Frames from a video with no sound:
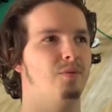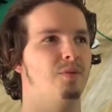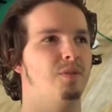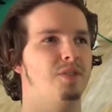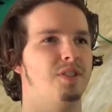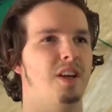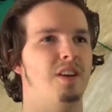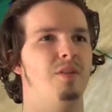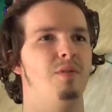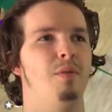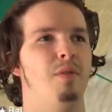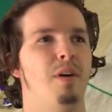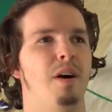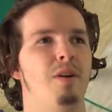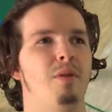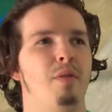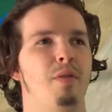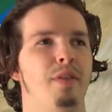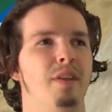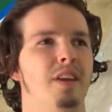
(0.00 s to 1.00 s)
which I
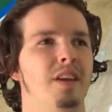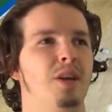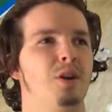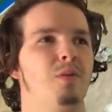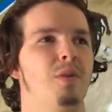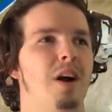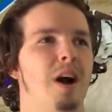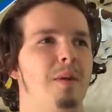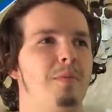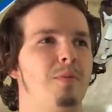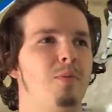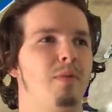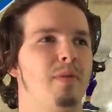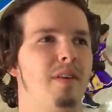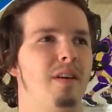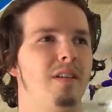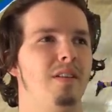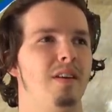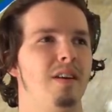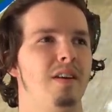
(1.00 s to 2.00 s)
don't think it will happen with
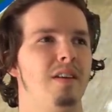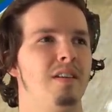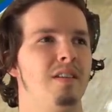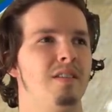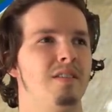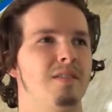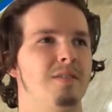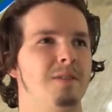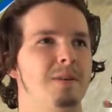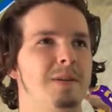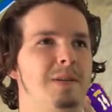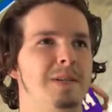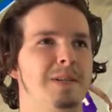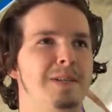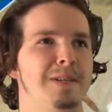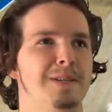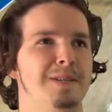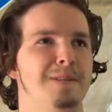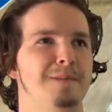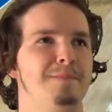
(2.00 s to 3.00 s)
LA,
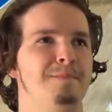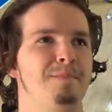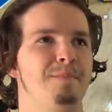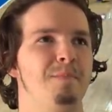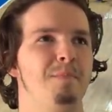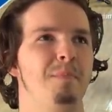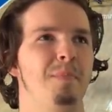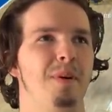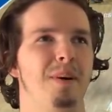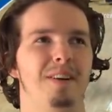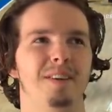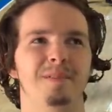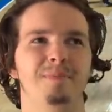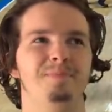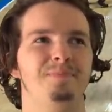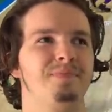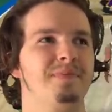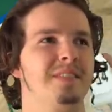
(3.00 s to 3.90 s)
but